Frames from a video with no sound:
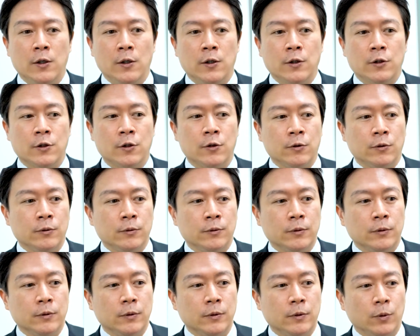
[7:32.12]
So
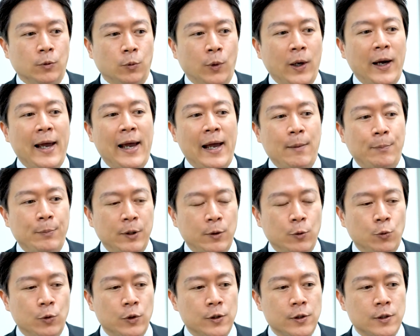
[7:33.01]
what
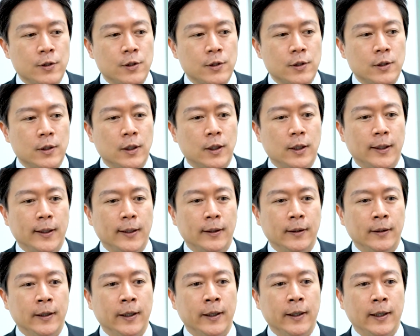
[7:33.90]
happened was
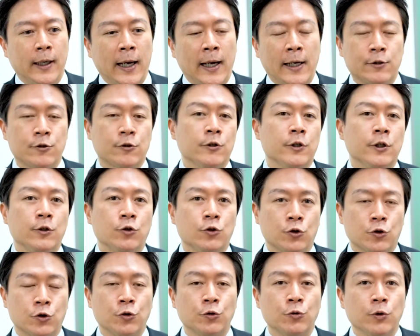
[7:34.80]
they actually
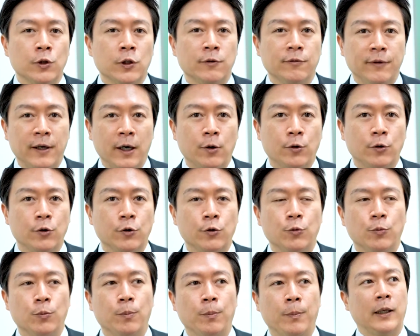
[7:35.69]
truly
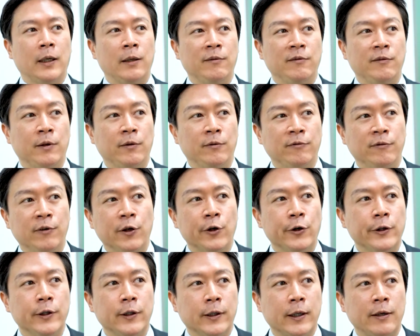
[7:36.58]
value. I'm a
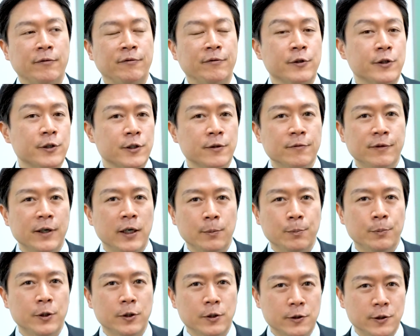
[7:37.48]
very
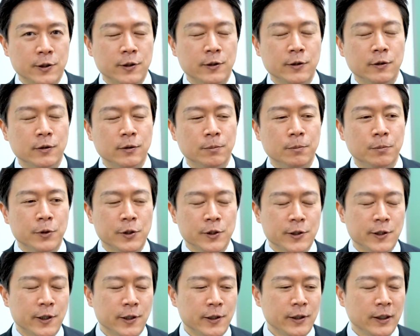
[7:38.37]
diversified person per
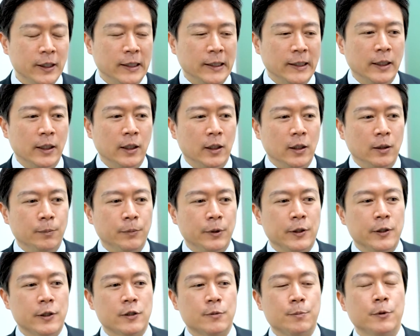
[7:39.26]
se
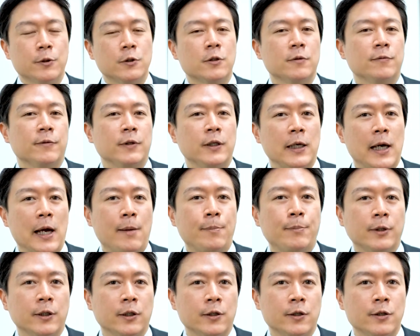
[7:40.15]
because most of the
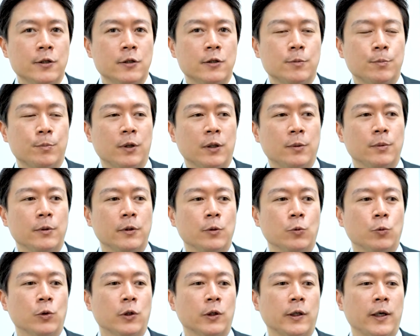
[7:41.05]
applicants probably
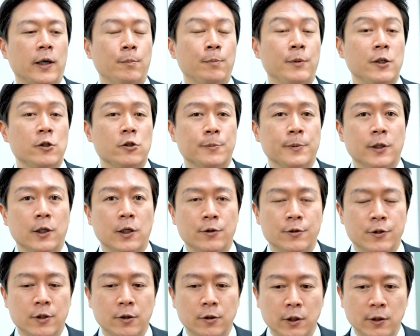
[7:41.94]
work at management
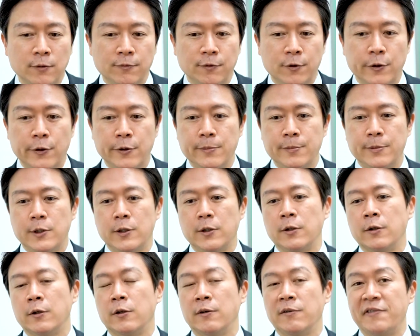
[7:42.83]
consulting firms,
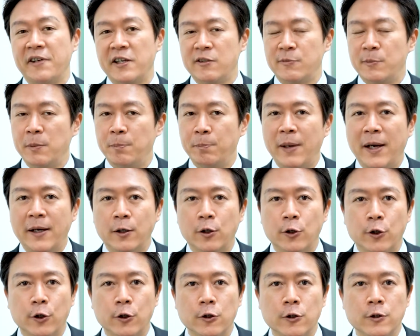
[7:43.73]
you know, investment
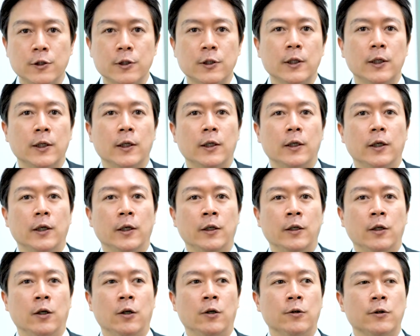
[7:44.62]
bankers,
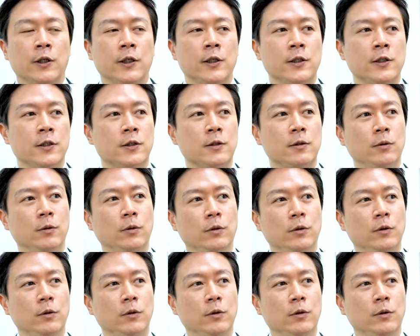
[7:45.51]
and all these